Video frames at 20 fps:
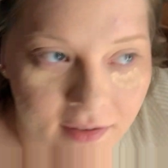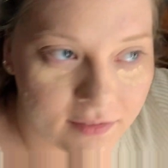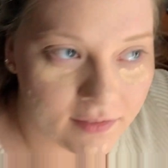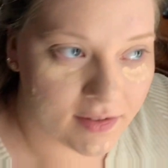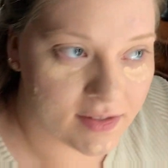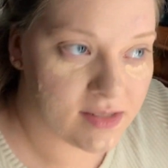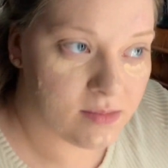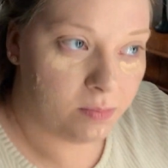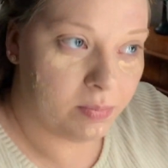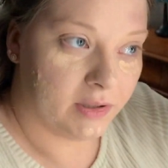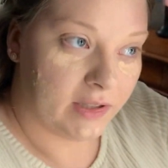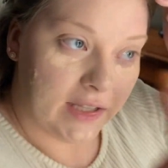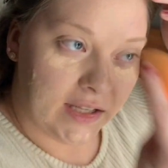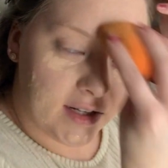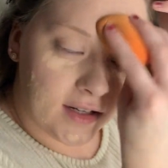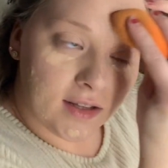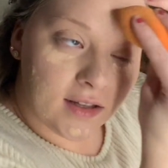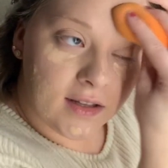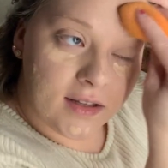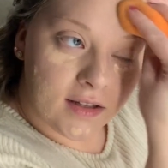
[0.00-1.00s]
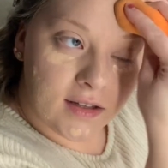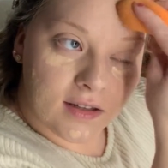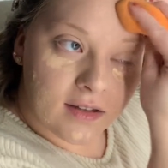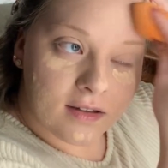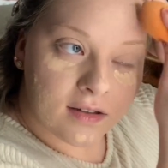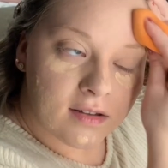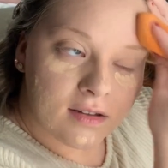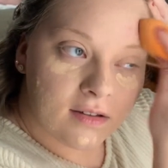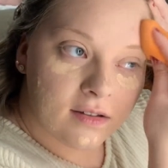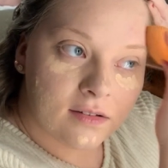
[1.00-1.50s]
that's
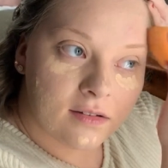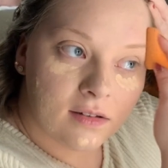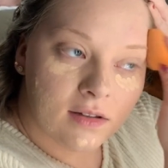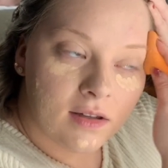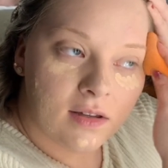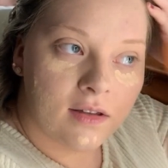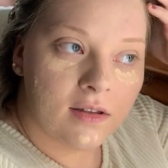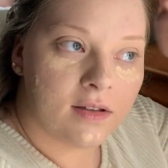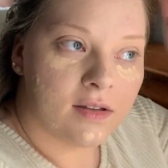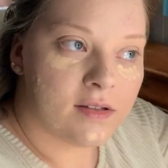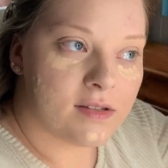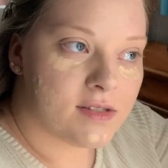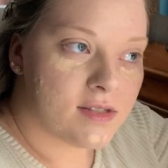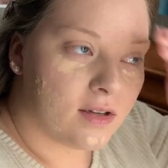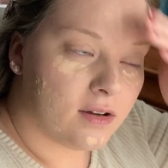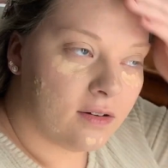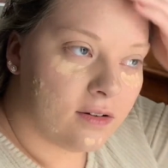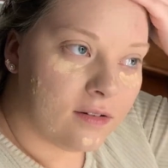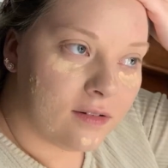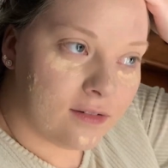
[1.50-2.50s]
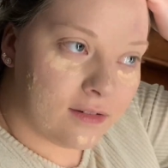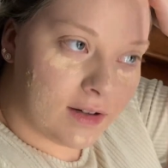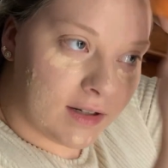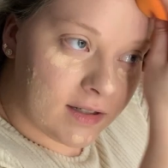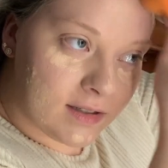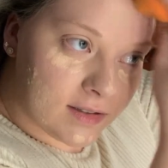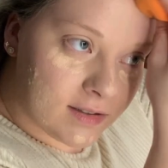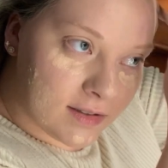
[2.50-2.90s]
bleeding. So